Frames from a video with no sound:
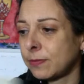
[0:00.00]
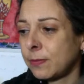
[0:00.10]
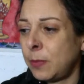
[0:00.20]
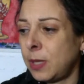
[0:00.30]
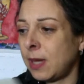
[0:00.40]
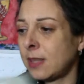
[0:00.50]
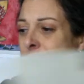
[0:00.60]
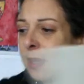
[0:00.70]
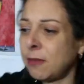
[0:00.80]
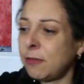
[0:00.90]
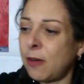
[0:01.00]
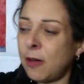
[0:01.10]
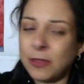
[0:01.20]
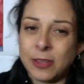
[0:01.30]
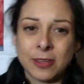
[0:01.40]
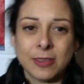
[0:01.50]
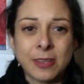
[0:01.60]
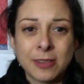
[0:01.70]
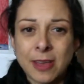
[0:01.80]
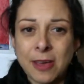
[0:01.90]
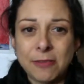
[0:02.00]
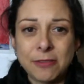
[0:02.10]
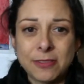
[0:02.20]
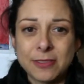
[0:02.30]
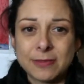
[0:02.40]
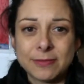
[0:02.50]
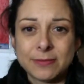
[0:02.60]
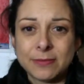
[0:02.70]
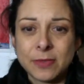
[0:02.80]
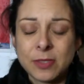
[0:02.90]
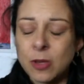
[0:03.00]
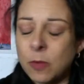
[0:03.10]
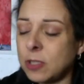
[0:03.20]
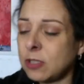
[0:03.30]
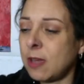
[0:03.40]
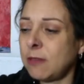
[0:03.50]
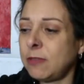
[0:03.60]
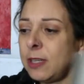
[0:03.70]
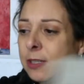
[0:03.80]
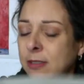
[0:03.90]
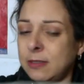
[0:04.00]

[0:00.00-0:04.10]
because of all the love. So much love here.